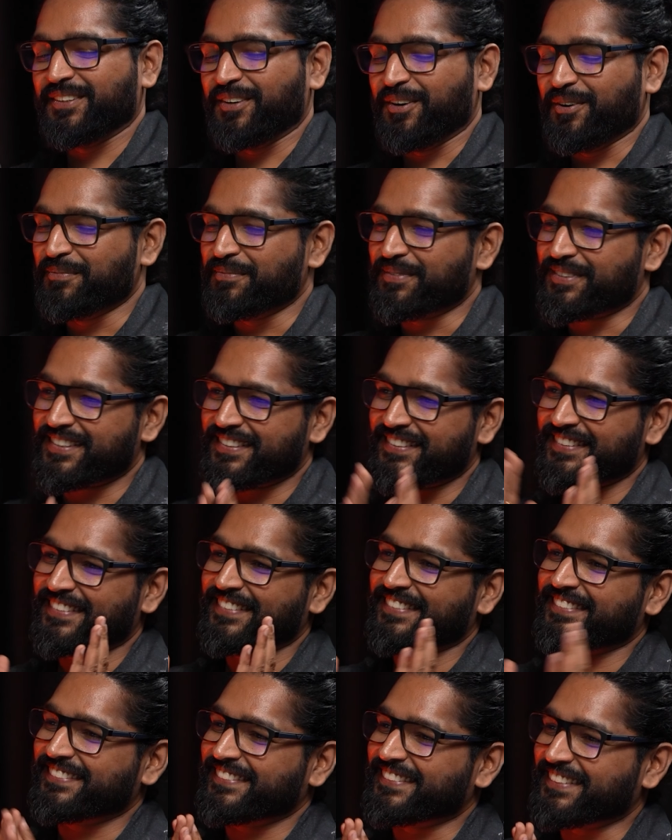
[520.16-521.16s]

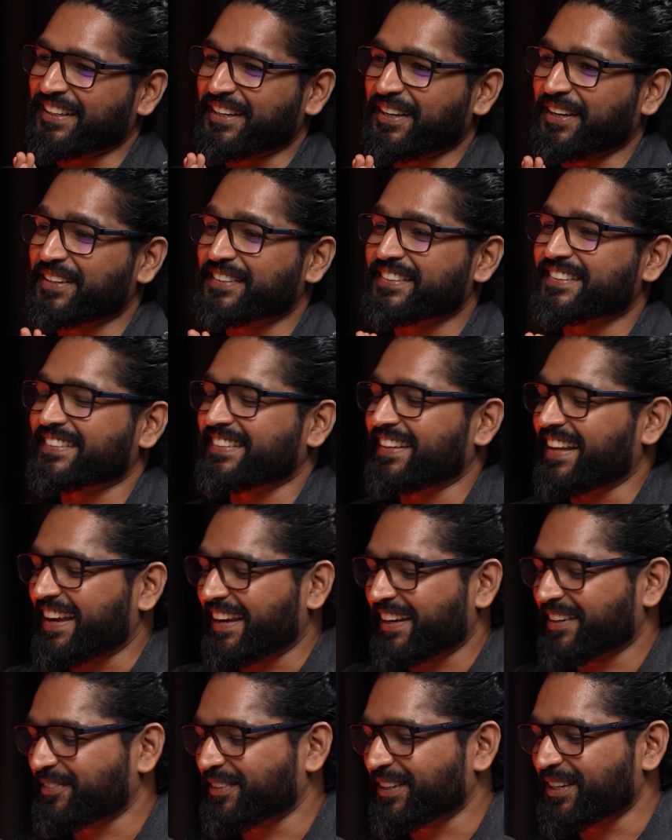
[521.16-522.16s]
Holmes, it's
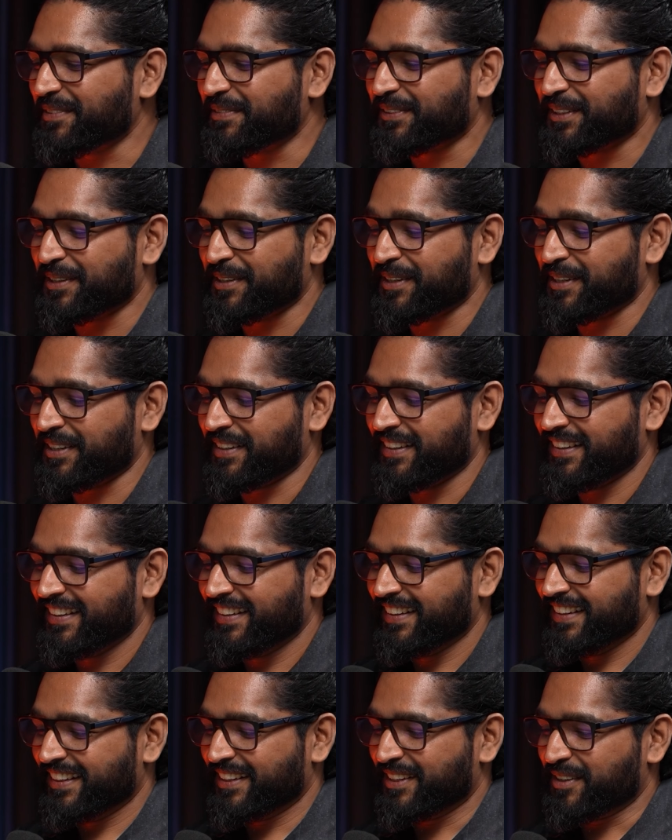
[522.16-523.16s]
like one of the
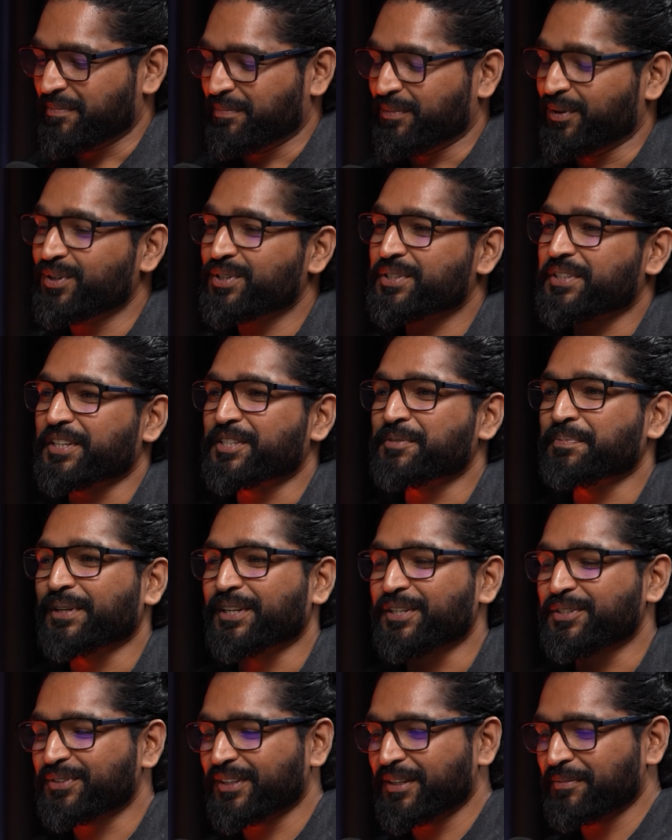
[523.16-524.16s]
most
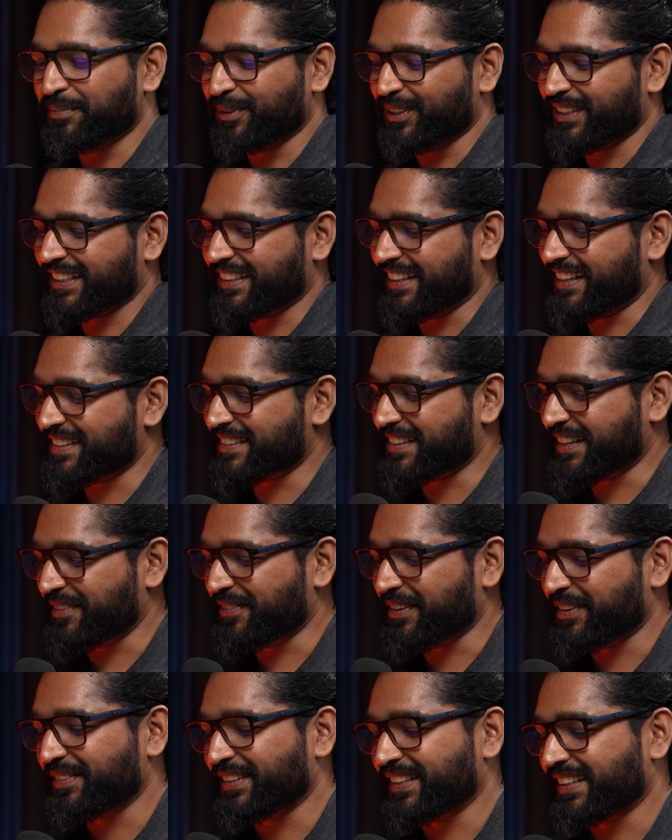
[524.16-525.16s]
spiritual podcasts
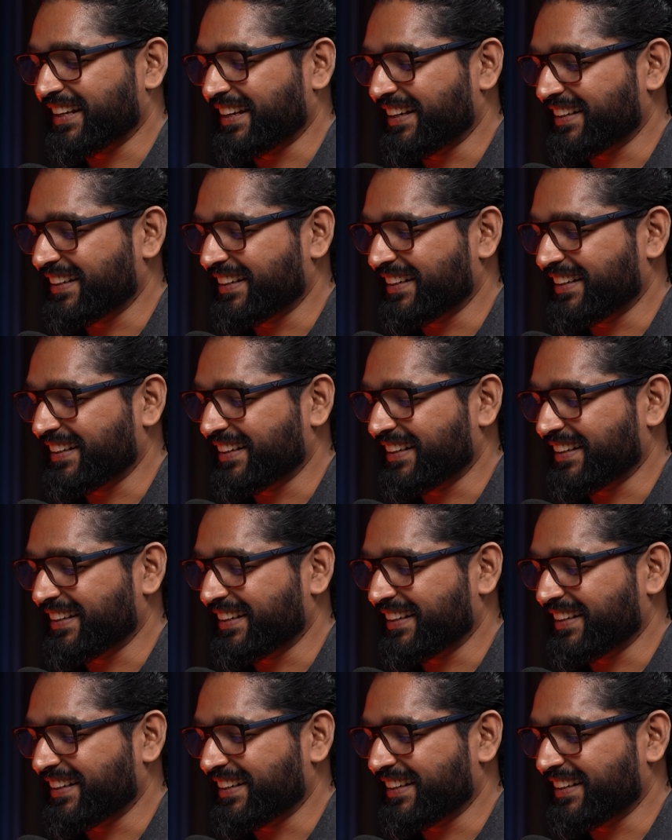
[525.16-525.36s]
I've ever